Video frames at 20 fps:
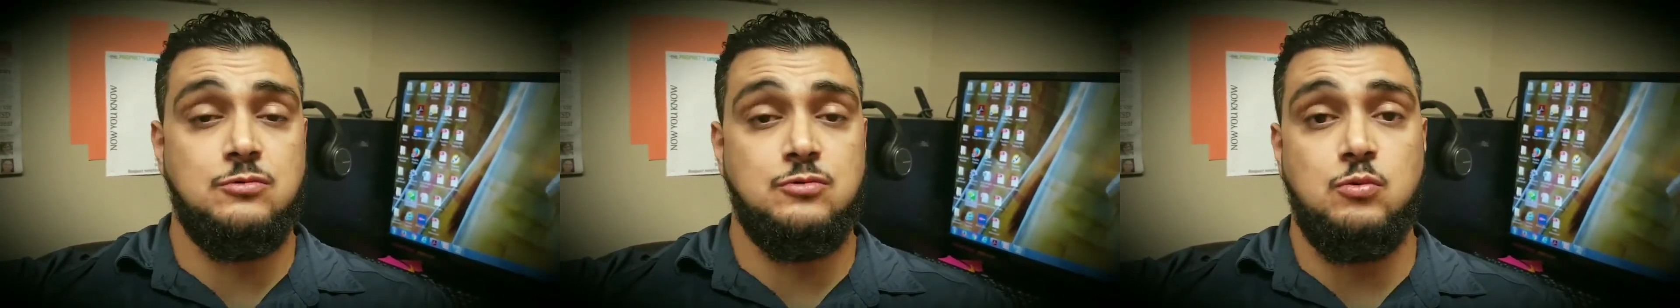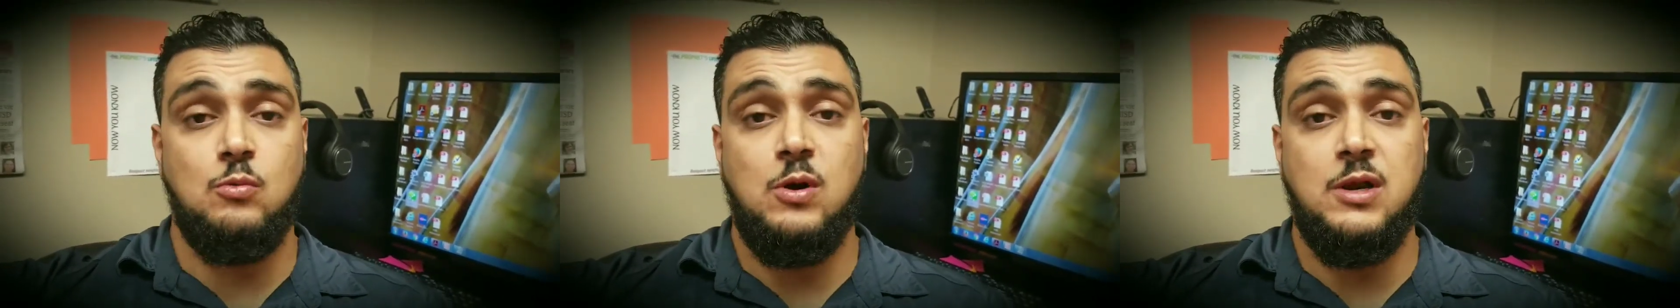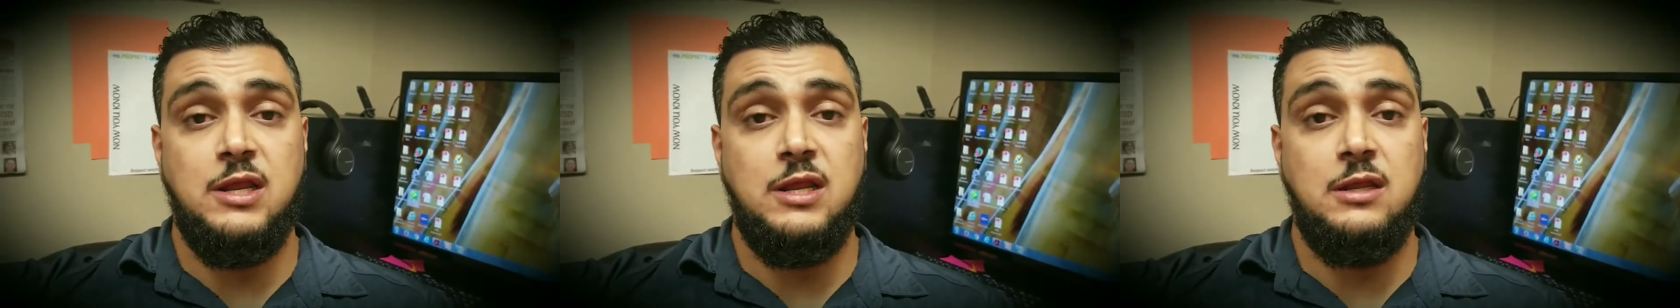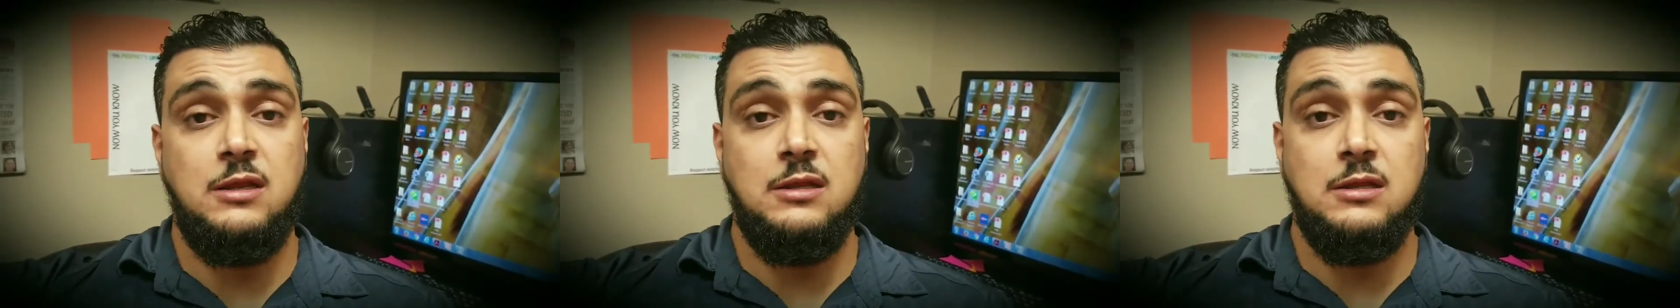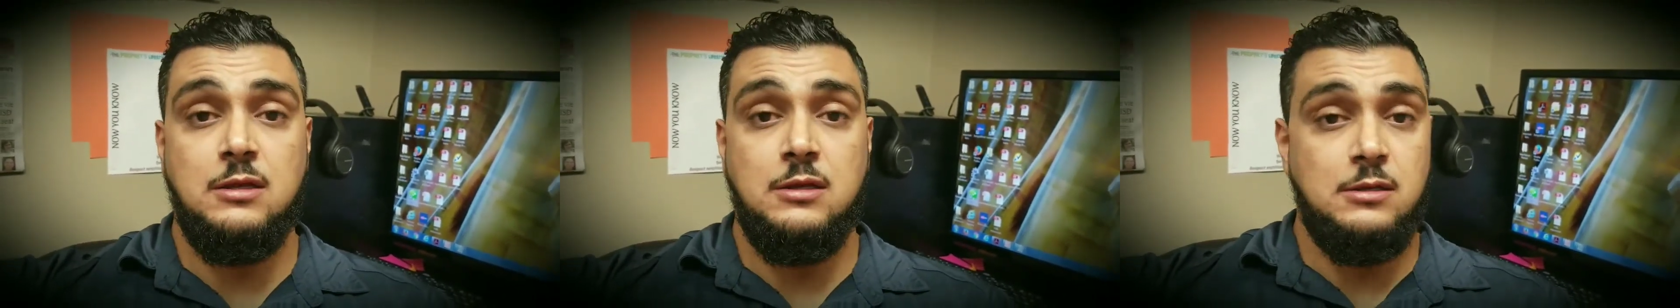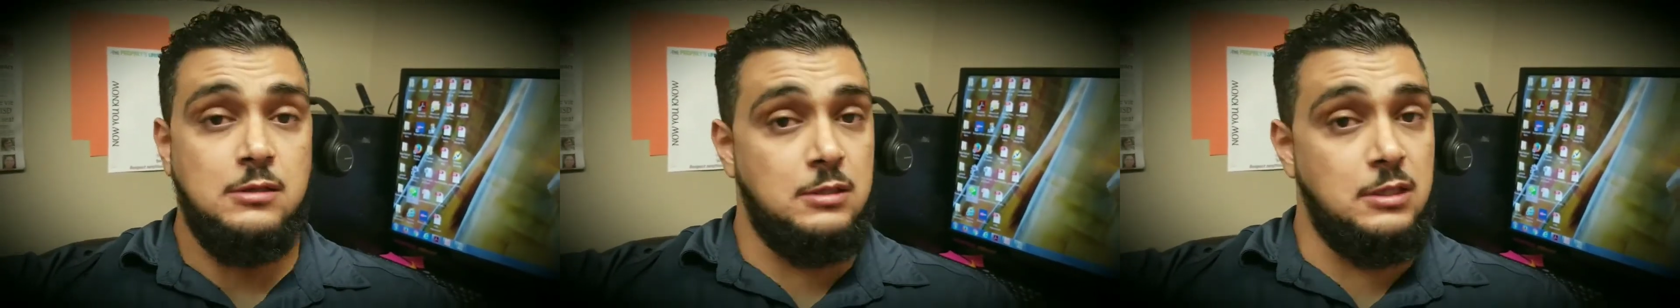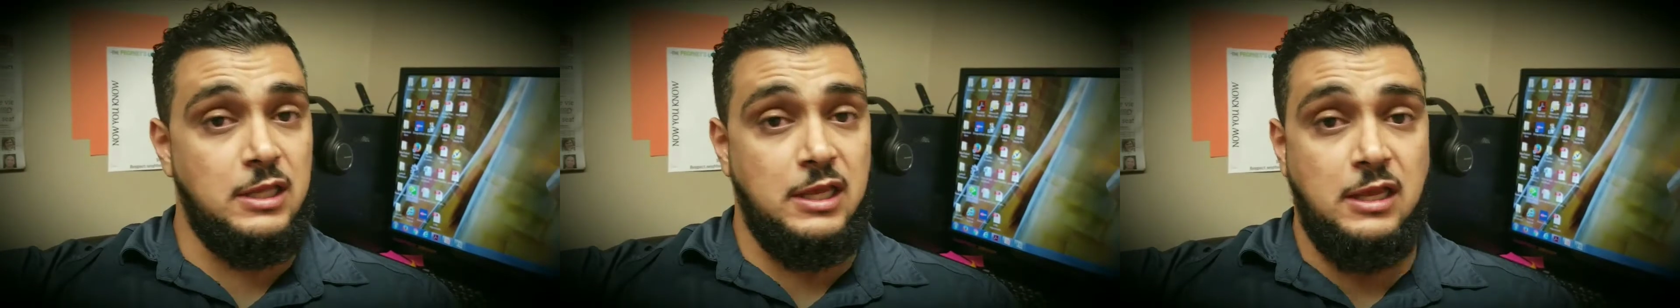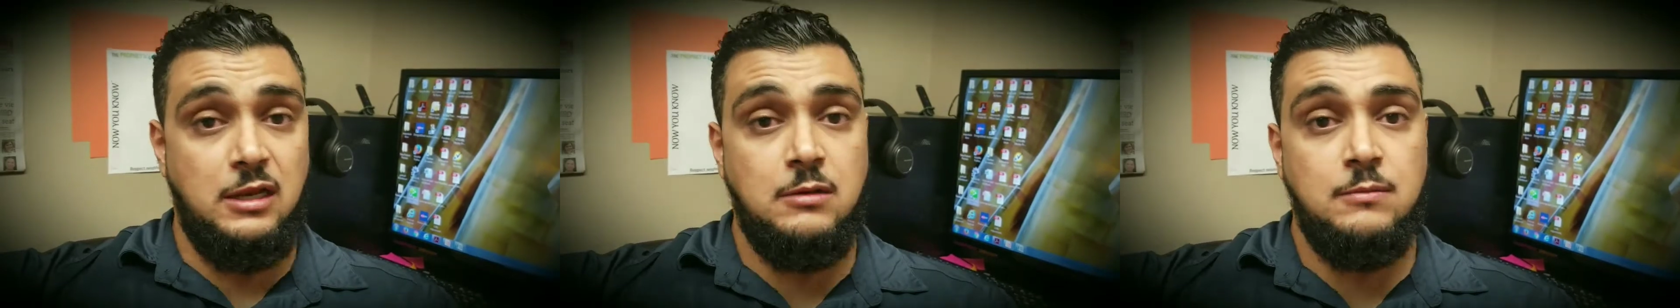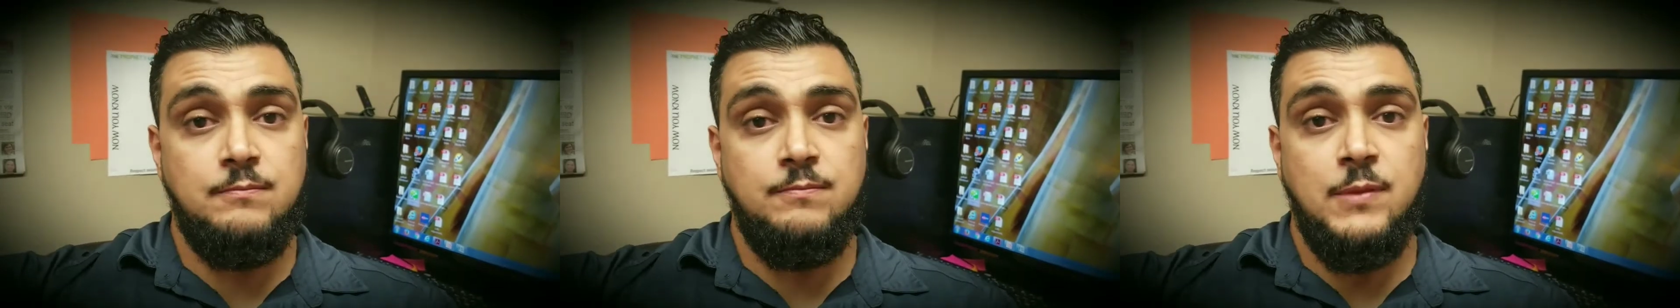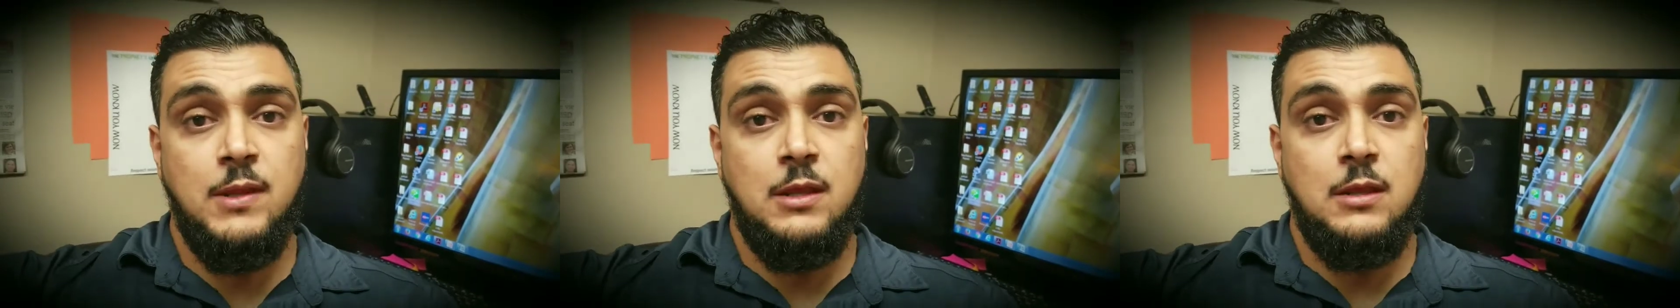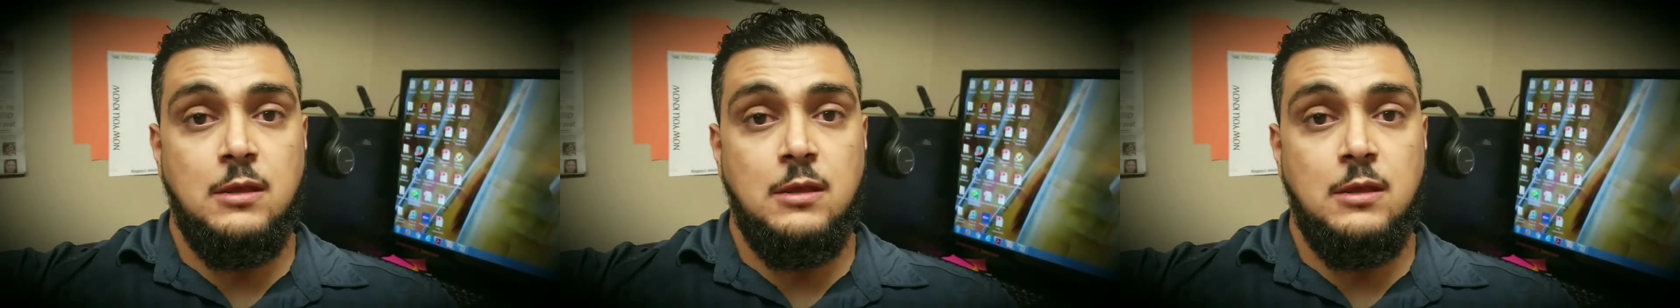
20 lean.